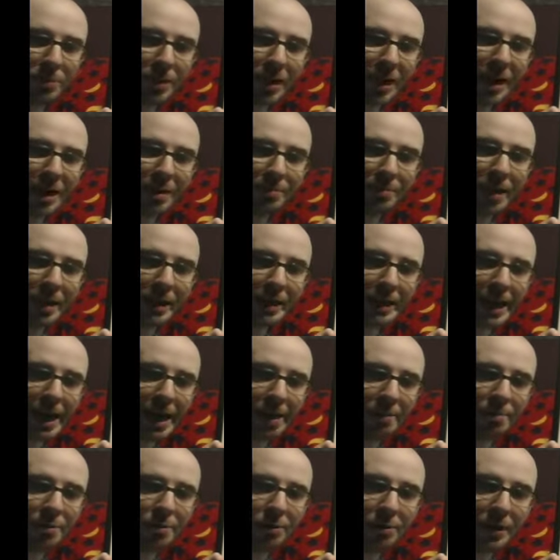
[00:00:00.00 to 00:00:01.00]
it by
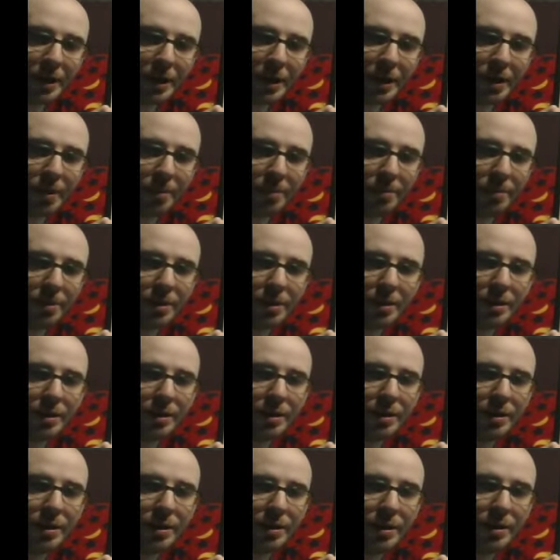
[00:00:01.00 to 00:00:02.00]
capital M,
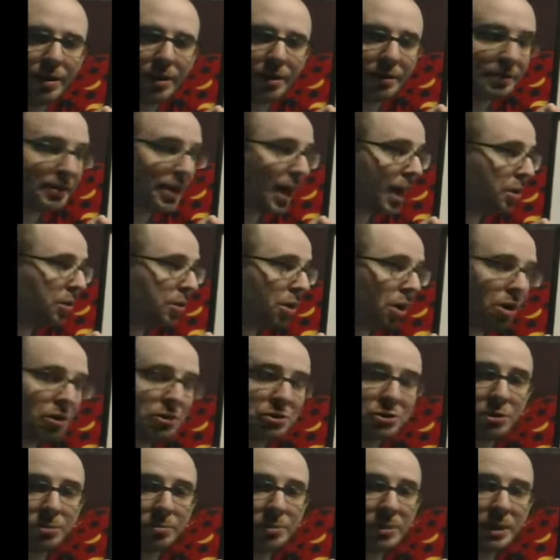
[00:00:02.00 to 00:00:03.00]
that'll
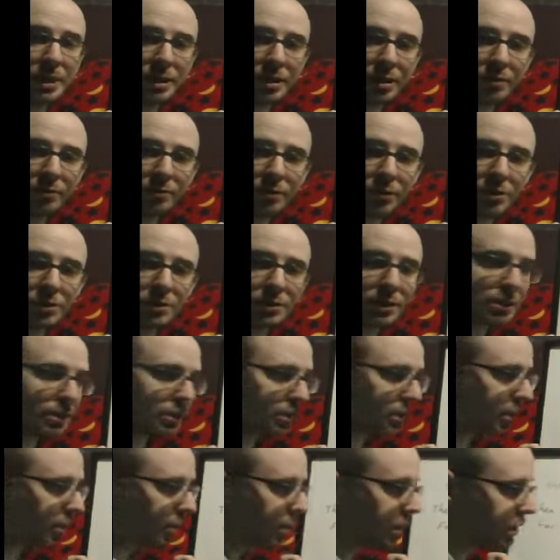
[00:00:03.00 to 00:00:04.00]
also be a convergent
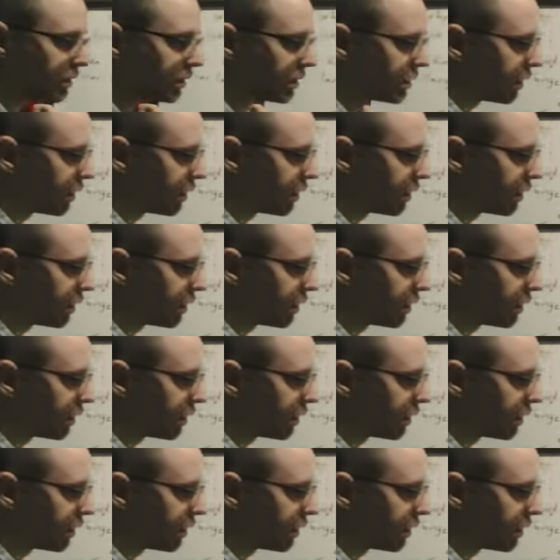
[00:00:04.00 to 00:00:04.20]
series.